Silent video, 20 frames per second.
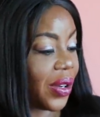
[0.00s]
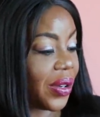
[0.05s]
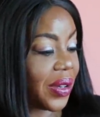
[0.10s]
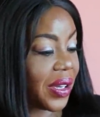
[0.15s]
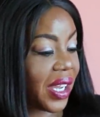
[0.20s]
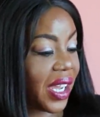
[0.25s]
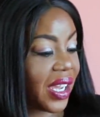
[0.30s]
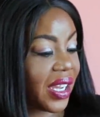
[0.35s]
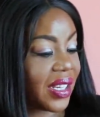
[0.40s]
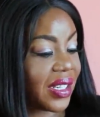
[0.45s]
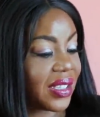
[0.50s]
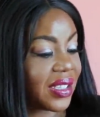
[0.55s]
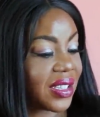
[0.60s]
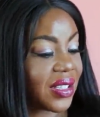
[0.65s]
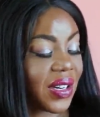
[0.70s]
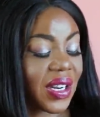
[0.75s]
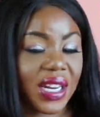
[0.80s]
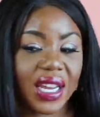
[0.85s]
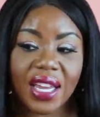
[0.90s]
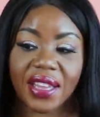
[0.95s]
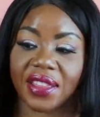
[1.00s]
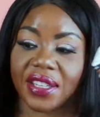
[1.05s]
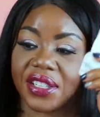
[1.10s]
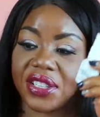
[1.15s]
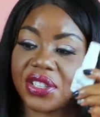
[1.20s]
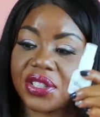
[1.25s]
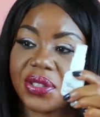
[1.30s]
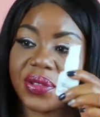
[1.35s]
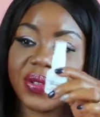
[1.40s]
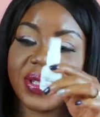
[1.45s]
okay, so I got
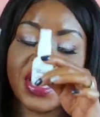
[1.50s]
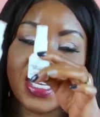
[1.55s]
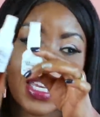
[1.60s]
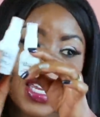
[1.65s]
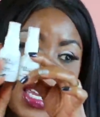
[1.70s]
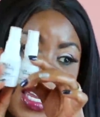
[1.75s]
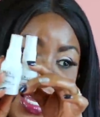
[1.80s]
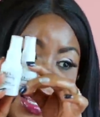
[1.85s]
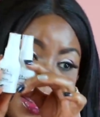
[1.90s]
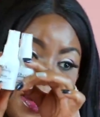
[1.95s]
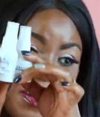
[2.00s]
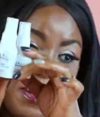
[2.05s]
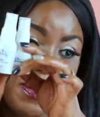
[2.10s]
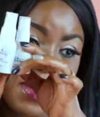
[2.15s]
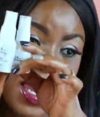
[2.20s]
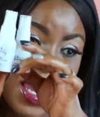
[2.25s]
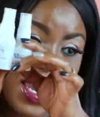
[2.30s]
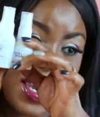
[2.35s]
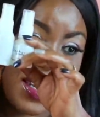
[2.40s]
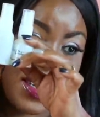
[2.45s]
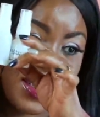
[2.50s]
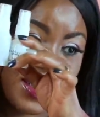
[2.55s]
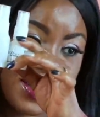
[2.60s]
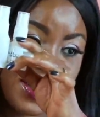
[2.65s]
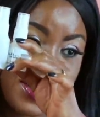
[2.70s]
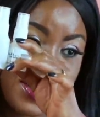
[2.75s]
the dewy and the matte